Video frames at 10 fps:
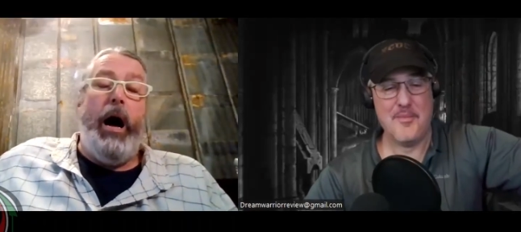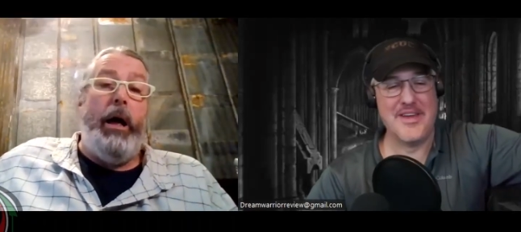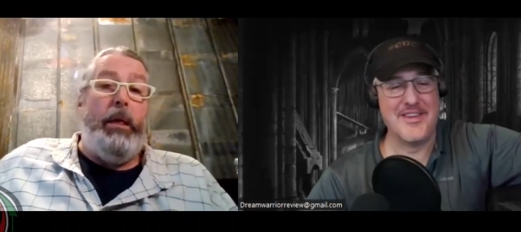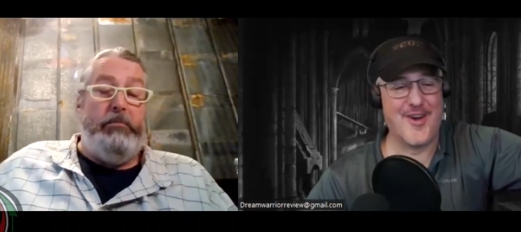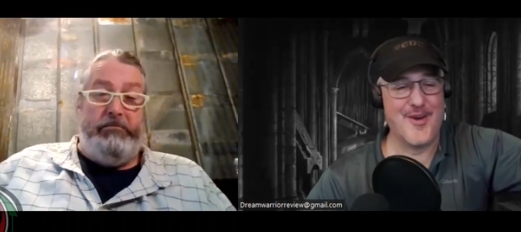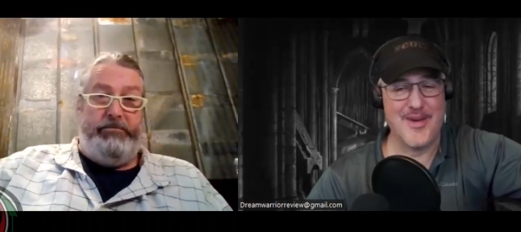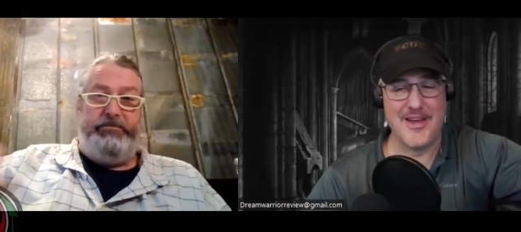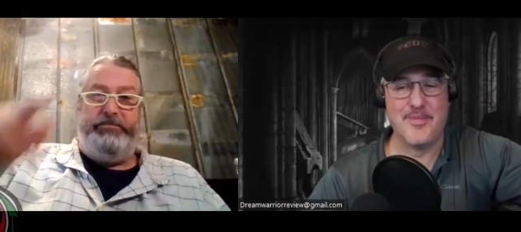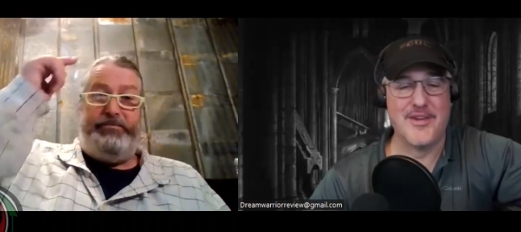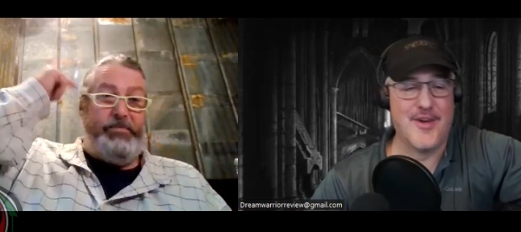Speaker 1: ben uh,
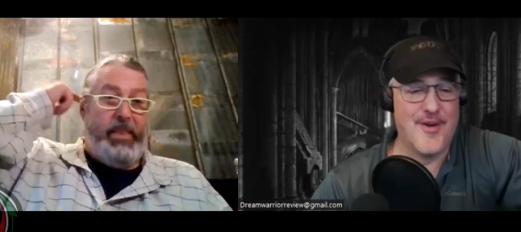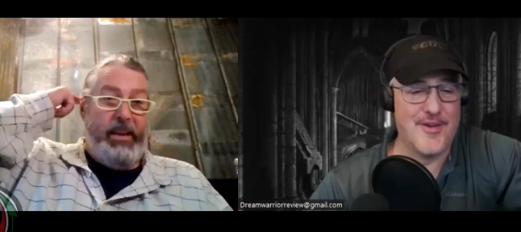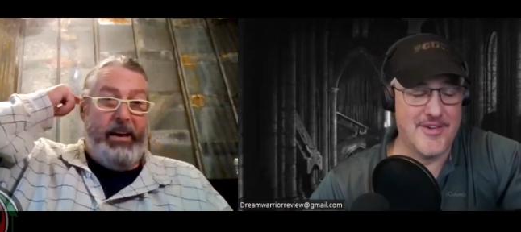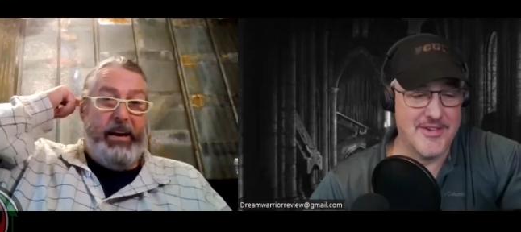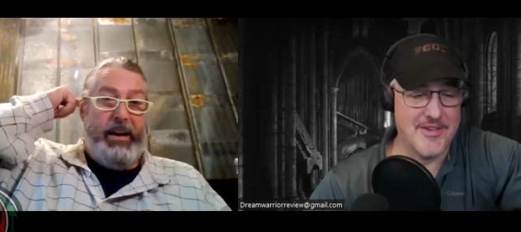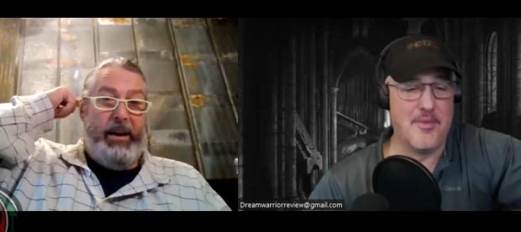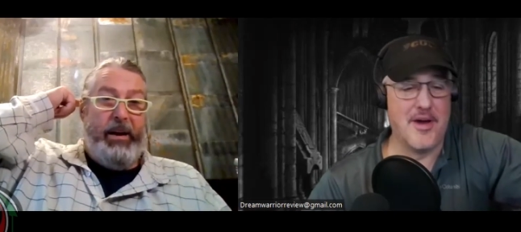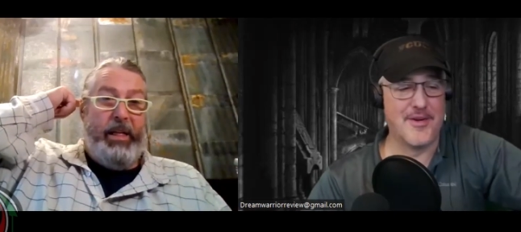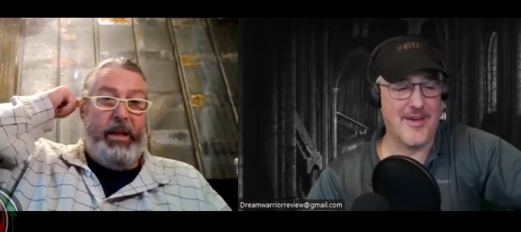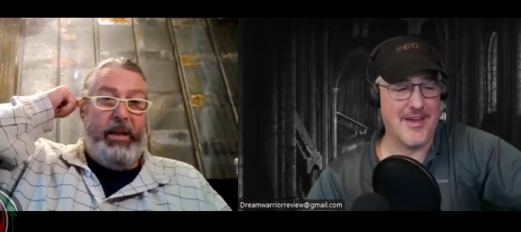Cartwright, Ben Carter,
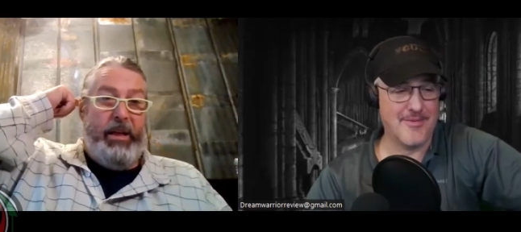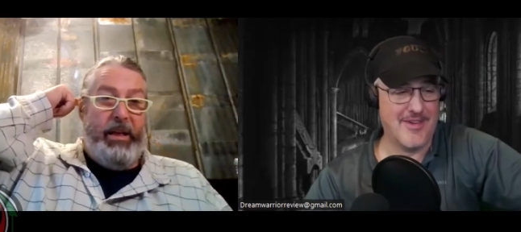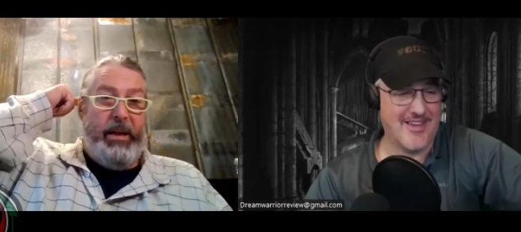monogram.